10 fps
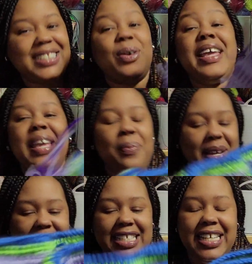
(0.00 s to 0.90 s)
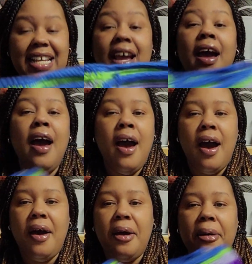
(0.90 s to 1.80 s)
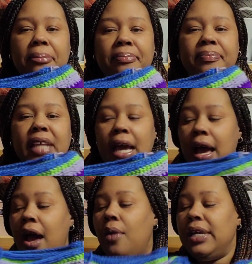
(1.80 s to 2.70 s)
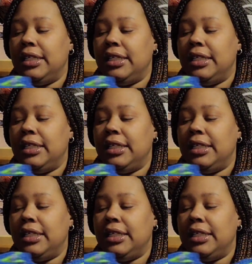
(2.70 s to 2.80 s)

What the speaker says: So I can't wait to see how